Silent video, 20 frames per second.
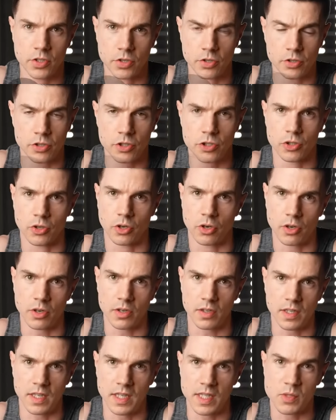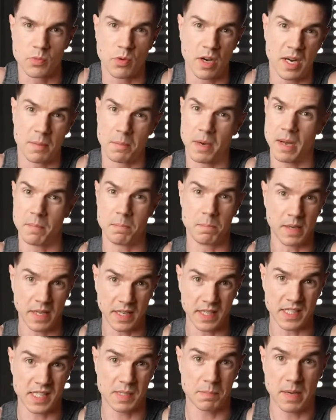Too short is one of my
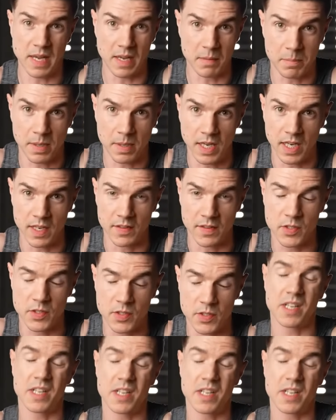biggest pet peeves.